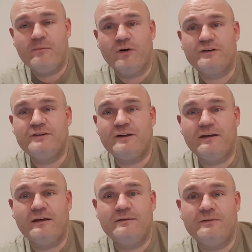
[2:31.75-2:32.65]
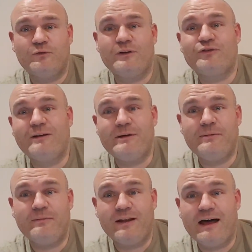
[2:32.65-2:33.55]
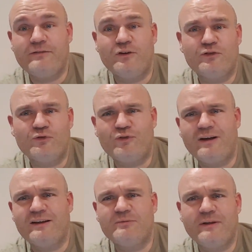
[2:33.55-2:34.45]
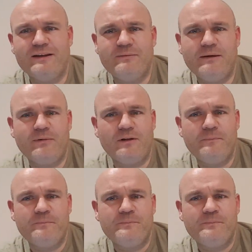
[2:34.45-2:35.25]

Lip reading: But as well as trying to make people laugh, I also try to explain to people